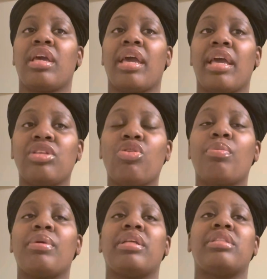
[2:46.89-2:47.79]
It's going
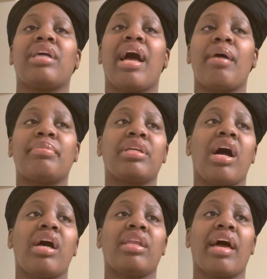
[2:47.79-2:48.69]
to be a time in
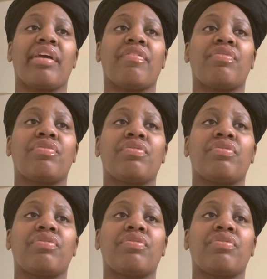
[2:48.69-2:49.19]
y'all life